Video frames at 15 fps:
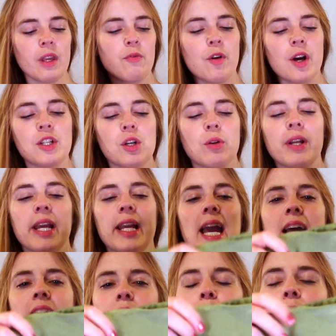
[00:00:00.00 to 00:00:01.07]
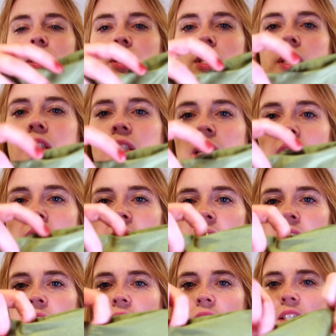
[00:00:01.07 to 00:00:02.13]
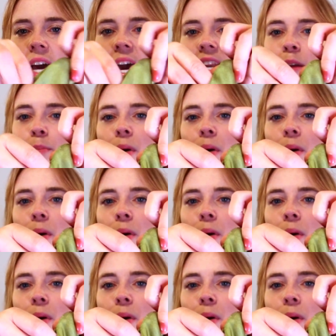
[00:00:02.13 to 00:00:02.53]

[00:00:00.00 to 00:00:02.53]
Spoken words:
But I don't like as much as the tiny